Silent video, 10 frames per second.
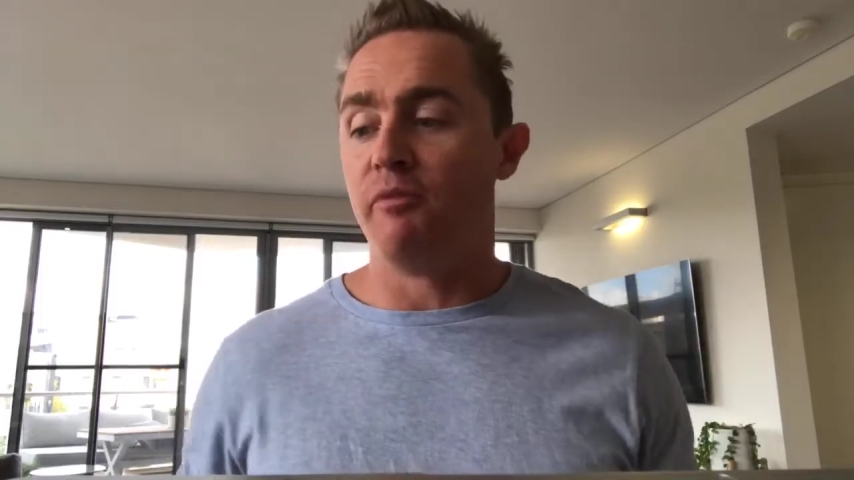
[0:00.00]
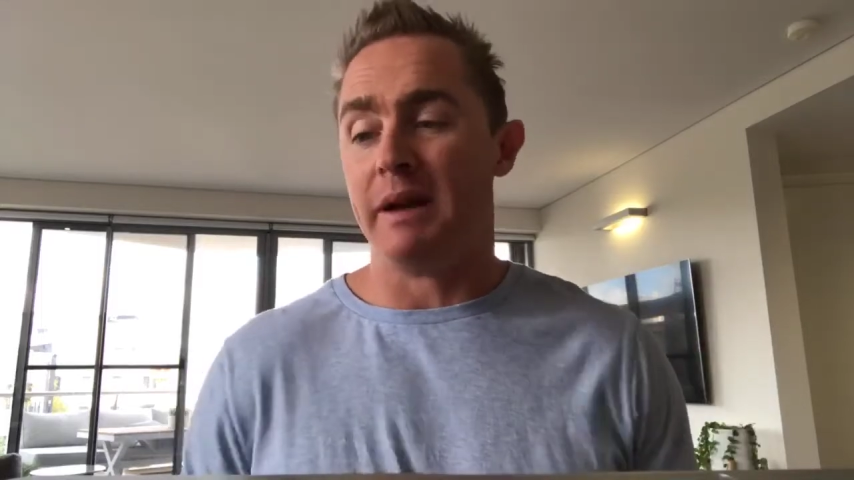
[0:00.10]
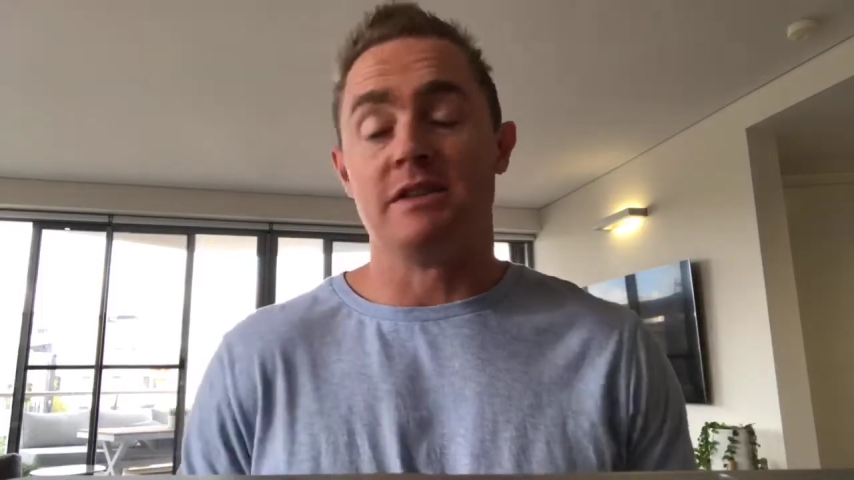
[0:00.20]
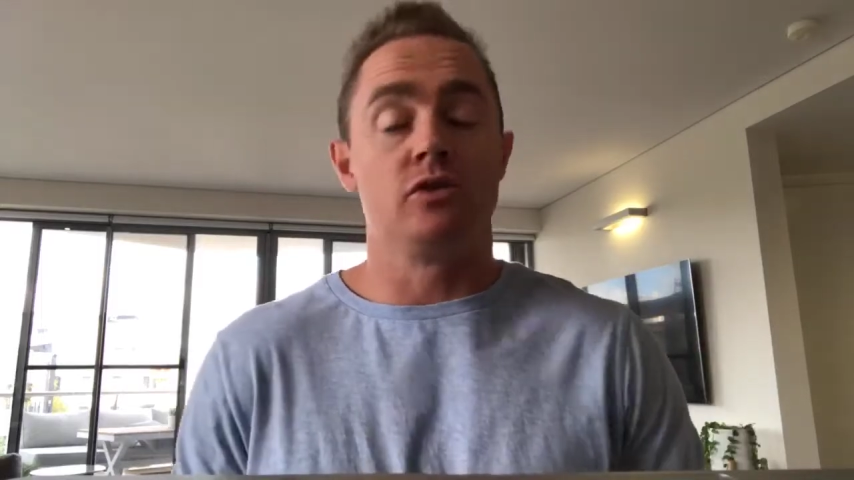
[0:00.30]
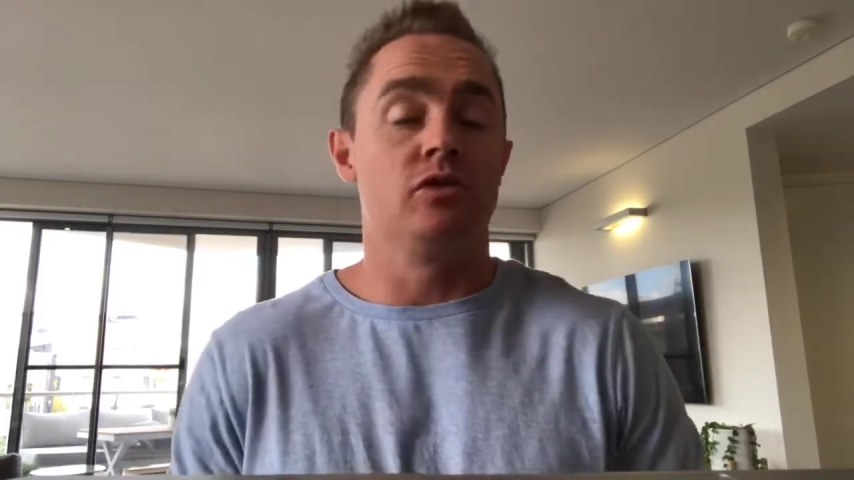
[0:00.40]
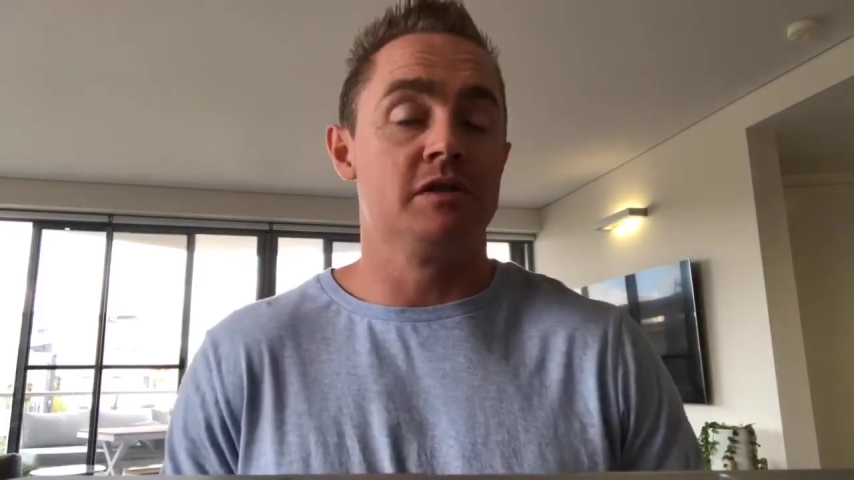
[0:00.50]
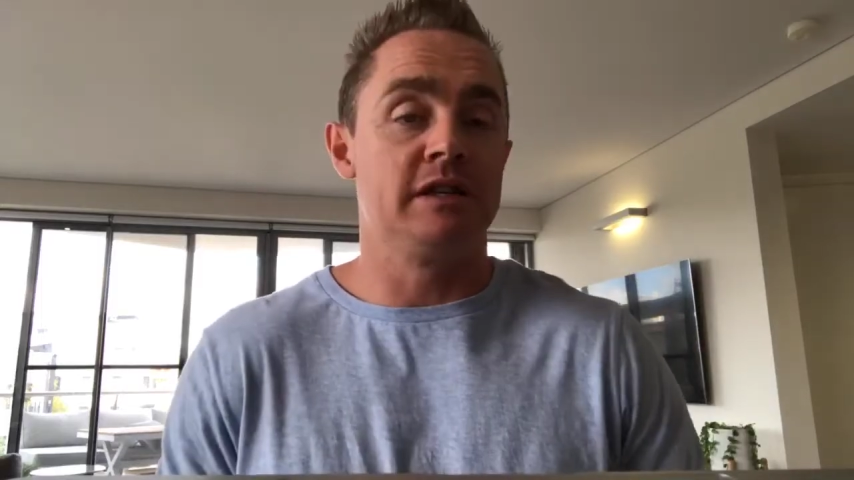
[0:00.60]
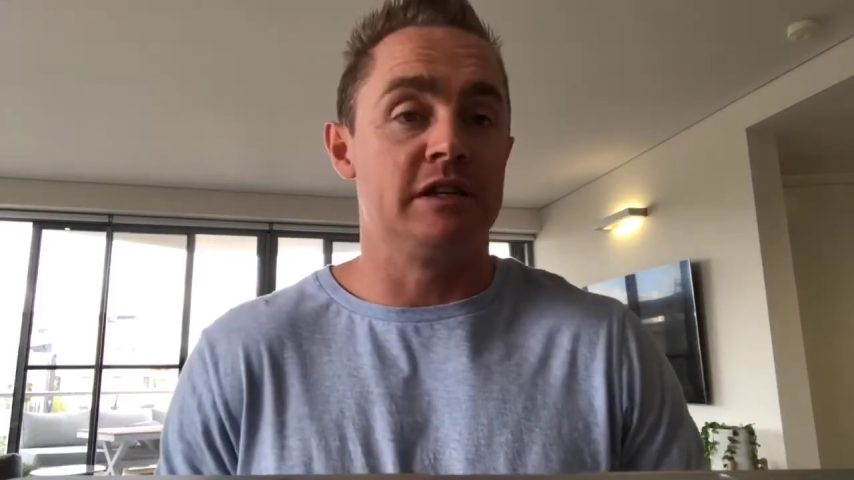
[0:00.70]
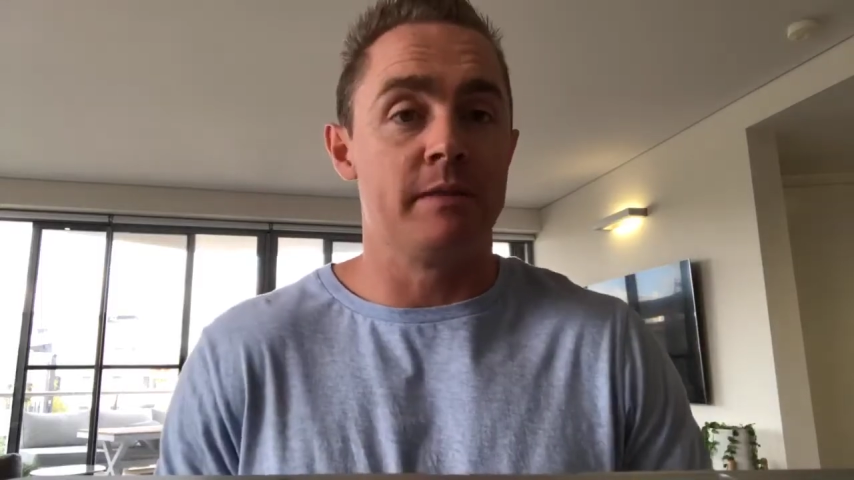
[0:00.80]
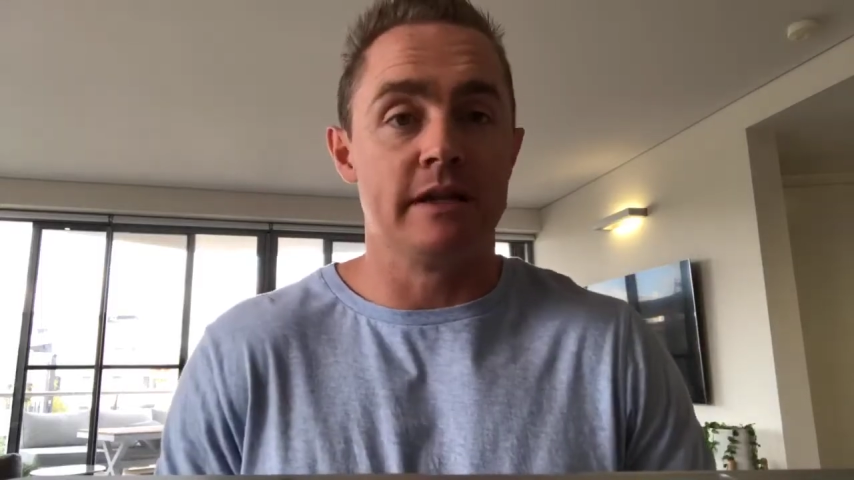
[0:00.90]
because of course
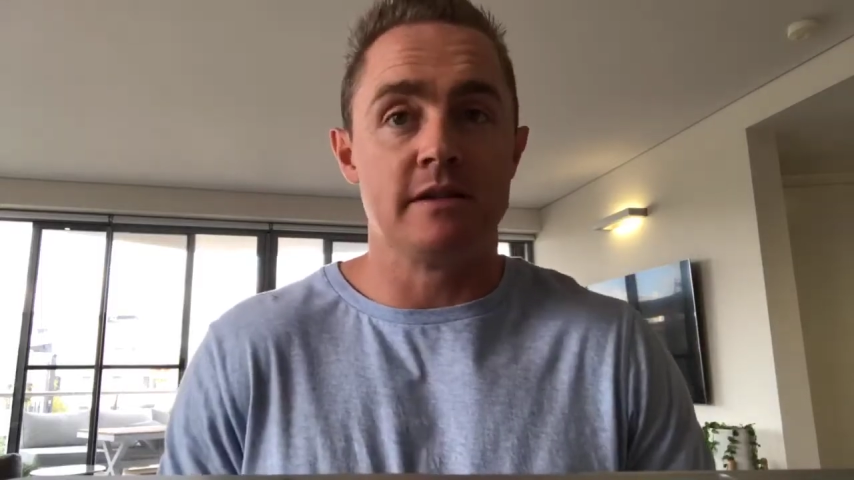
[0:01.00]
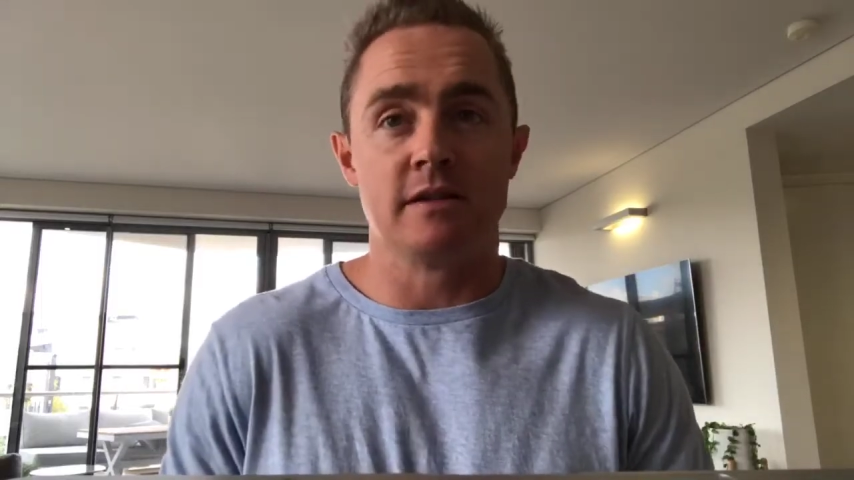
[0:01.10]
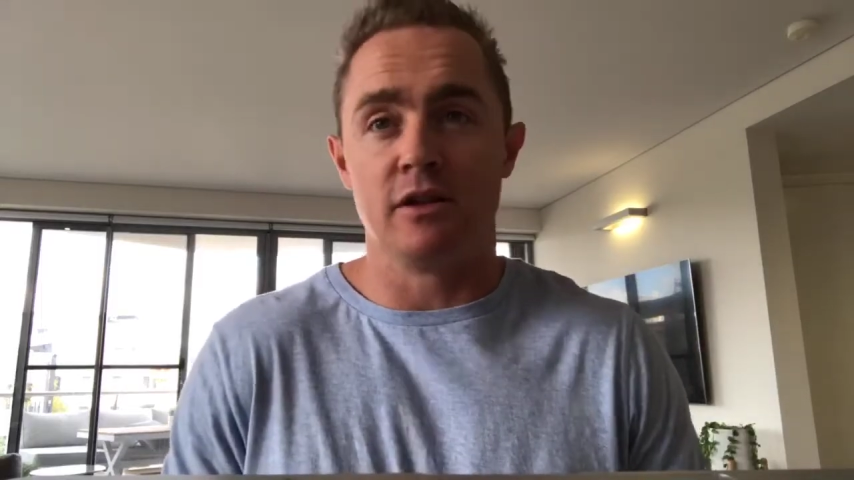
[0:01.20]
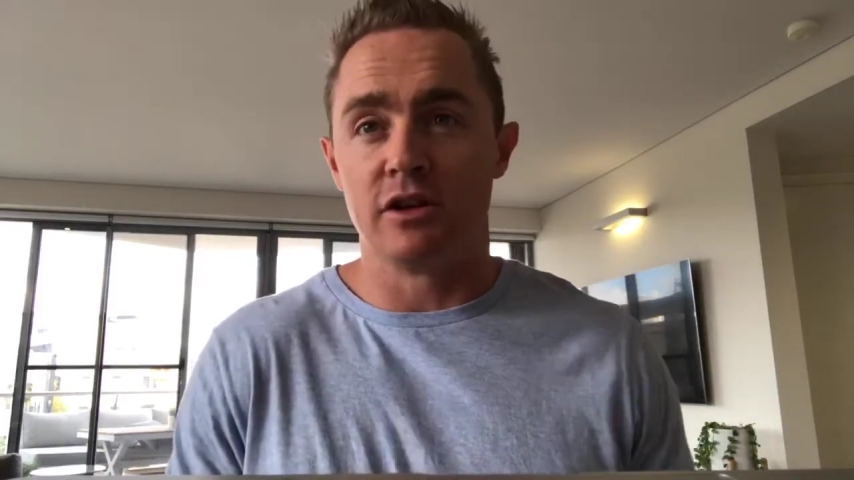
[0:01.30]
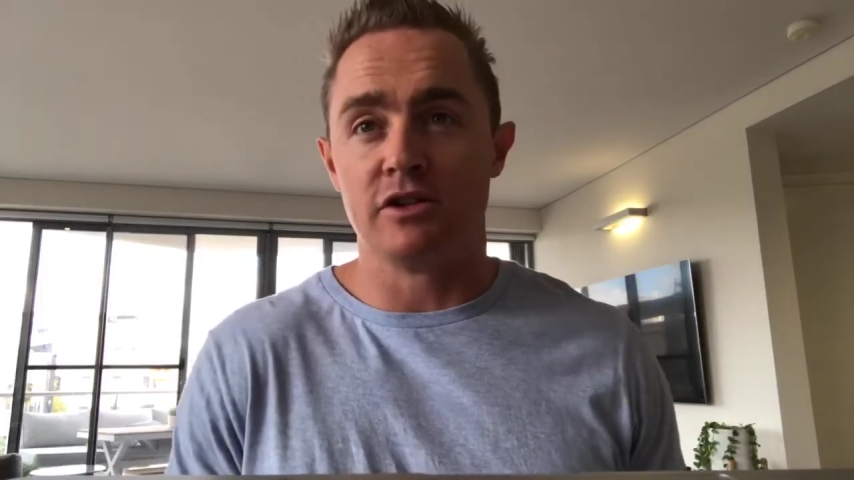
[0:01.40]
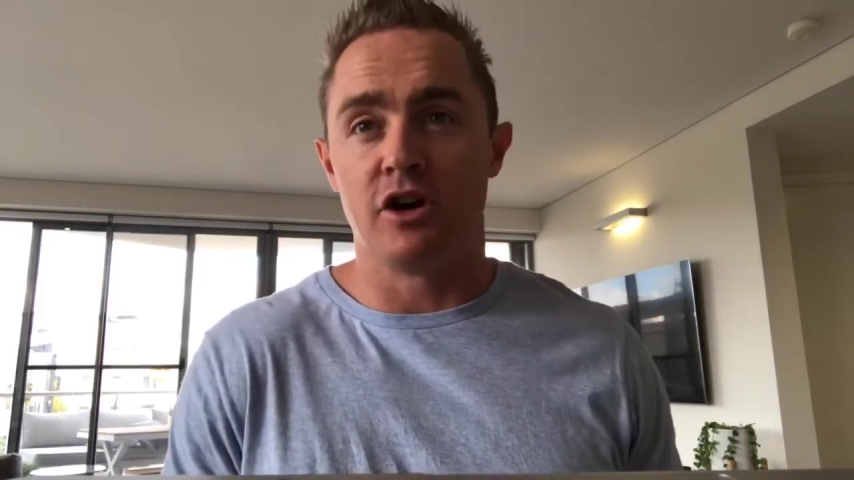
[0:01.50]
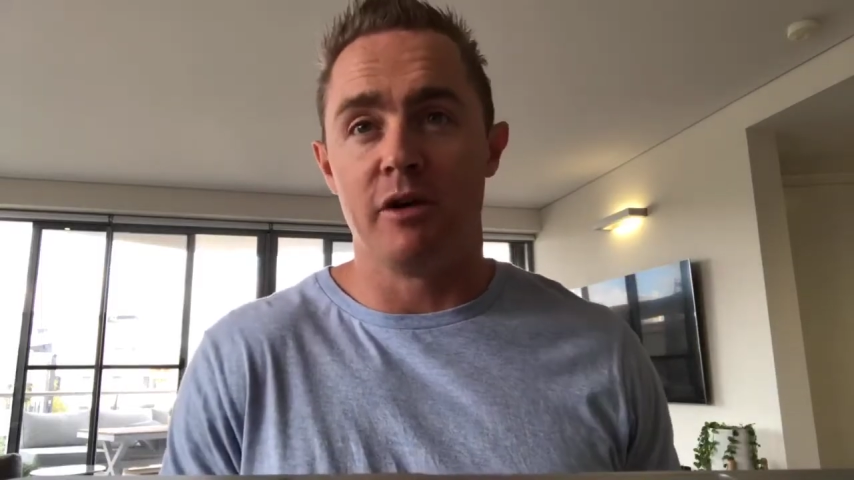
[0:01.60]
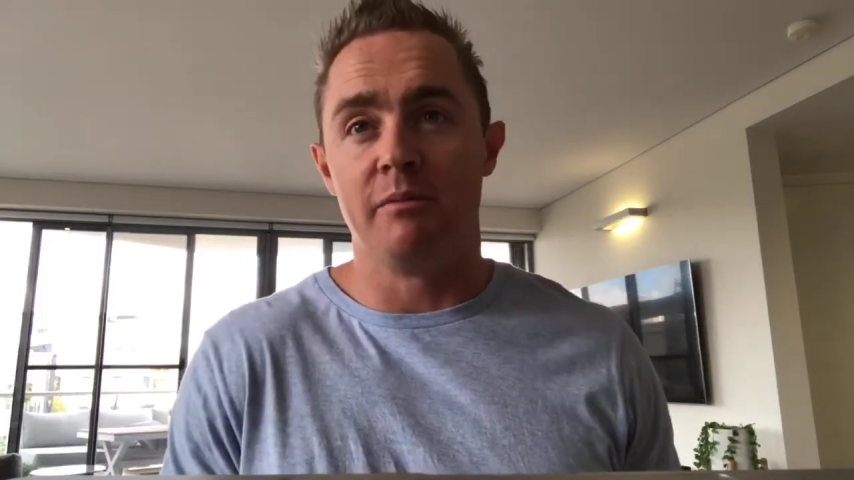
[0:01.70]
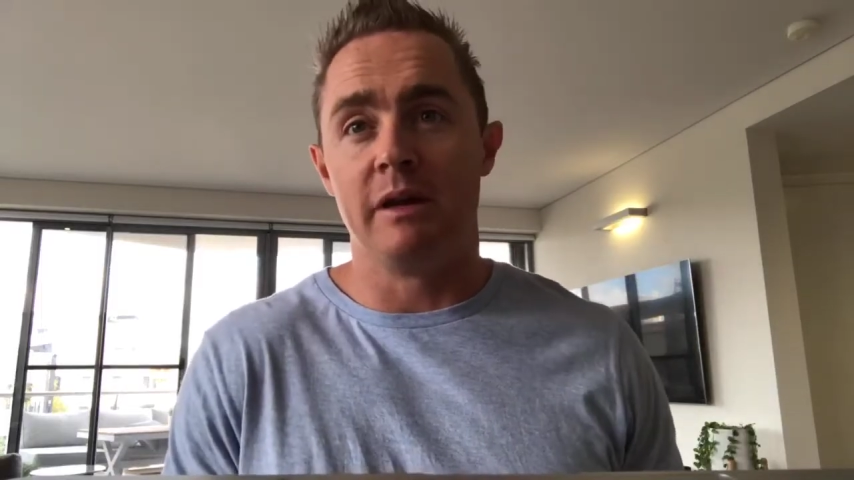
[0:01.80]
6 months is a long time